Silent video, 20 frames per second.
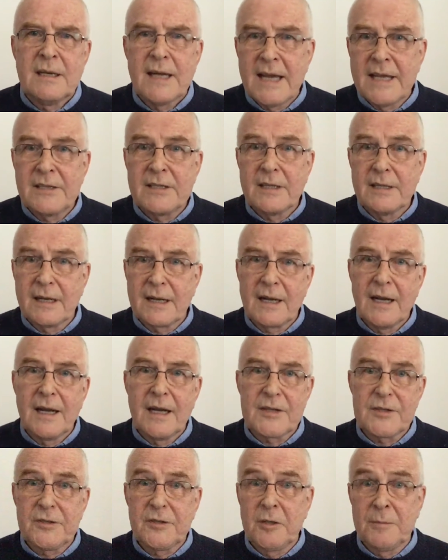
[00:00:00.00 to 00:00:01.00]
into the
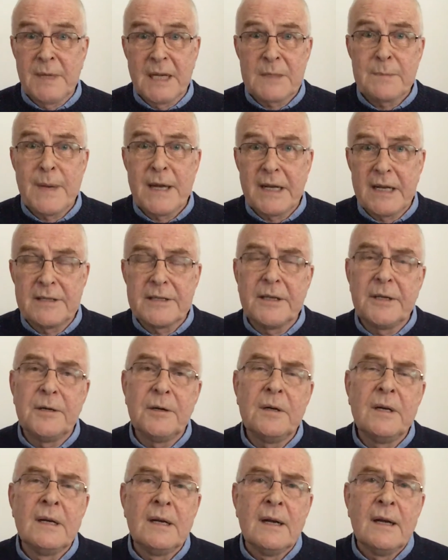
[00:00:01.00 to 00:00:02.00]
classroom, as many
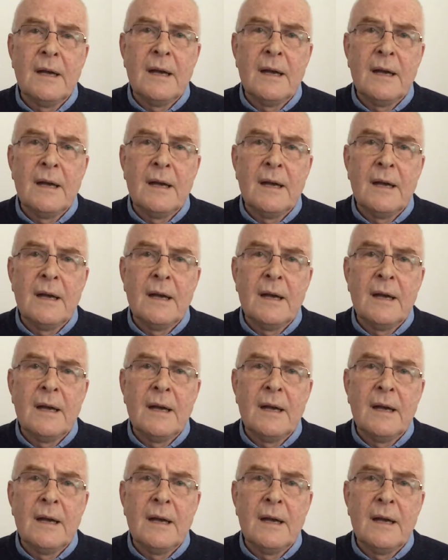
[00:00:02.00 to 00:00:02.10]
do,